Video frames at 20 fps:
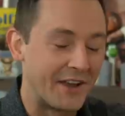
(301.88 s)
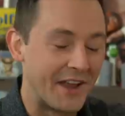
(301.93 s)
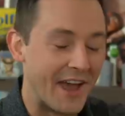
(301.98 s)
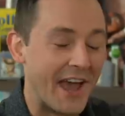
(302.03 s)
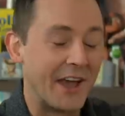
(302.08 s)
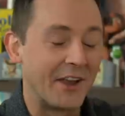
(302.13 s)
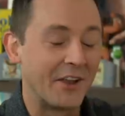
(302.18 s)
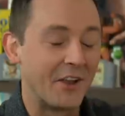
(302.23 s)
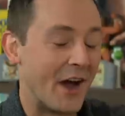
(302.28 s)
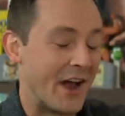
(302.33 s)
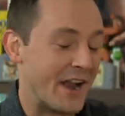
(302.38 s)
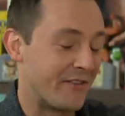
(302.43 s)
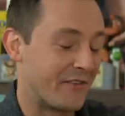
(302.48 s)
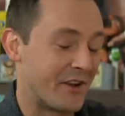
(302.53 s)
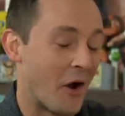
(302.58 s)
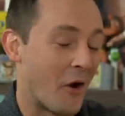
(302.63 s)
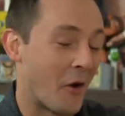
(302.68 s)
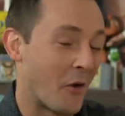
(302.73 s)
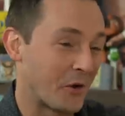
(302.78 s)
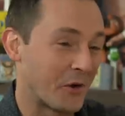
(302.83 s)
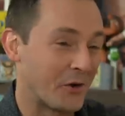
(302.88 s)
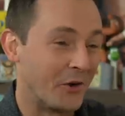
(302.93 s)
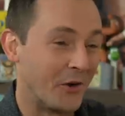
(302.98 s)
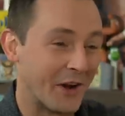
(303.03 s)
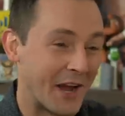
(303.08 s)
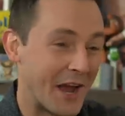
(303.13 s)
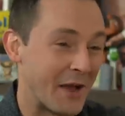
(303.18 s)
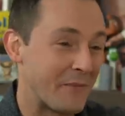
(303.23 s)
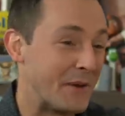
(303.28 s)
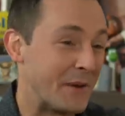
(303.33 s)
in a headline of an article
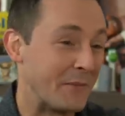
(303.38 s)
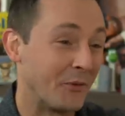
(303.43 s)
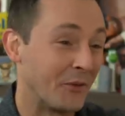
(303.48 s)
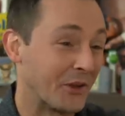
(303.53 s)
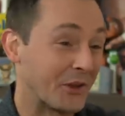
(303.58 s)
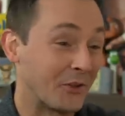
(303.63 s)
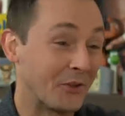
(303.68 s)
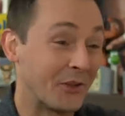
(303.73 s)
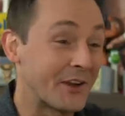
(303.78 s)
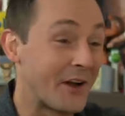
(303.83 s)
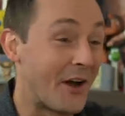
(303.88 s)
and get people to click